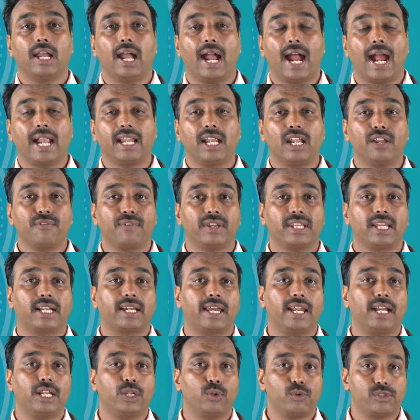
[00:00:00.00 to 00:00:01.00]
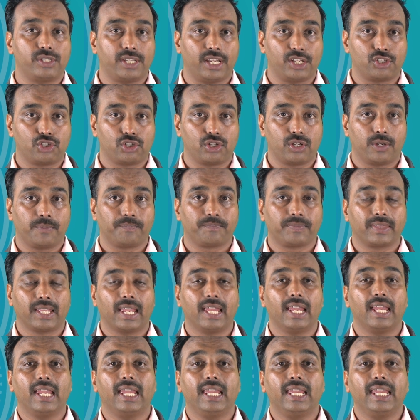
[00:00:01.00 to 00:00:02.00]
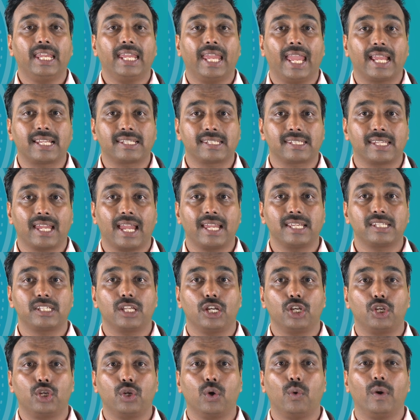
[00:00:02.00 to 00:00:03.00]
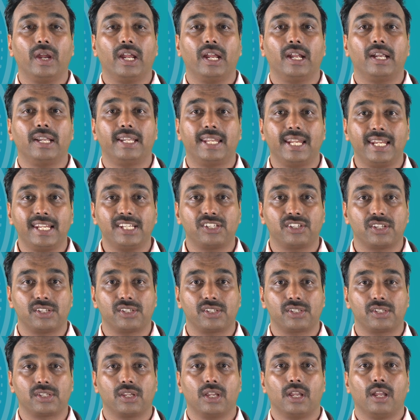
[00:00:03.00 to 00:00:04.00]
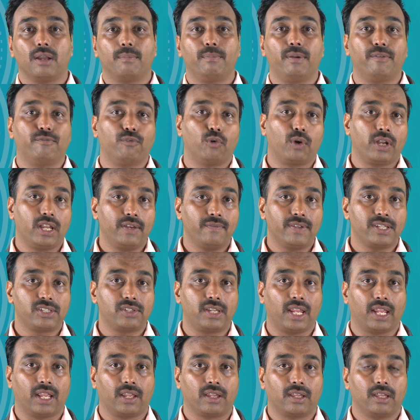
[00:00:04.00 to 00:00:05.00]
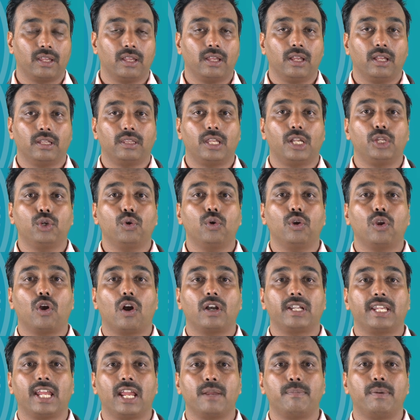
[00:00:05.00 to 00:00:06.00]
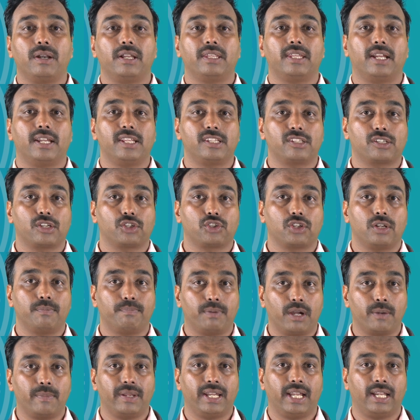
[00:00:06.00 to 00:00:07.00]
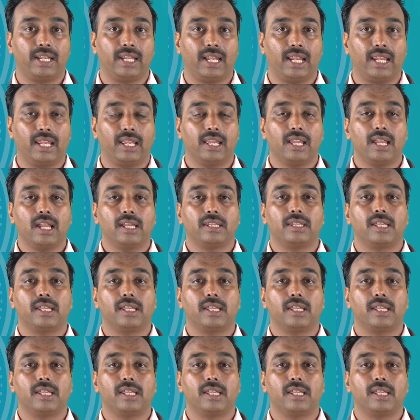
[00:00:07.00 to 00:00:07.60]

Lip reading: Identify the correct usage. He exercised due diligence before investing. The new law tabled the discussion permanently.